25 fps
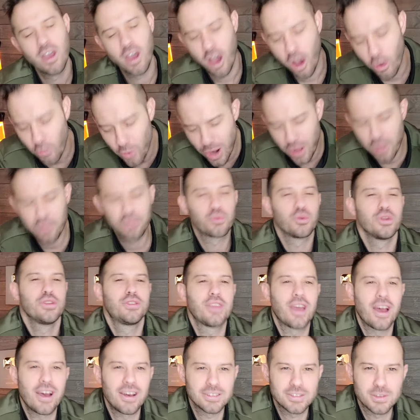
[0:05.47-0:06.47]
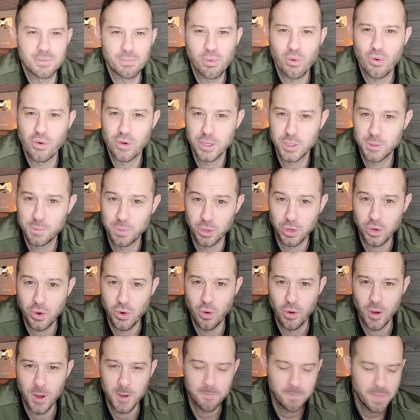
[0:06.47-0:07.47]
around 3,000 points per
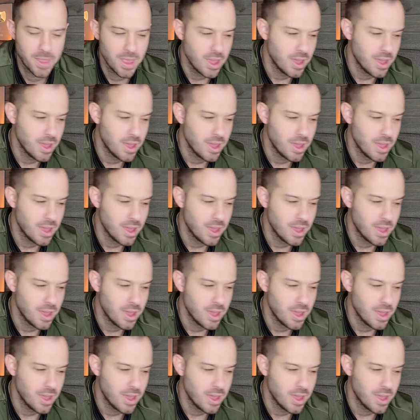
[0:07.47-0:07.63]
coin.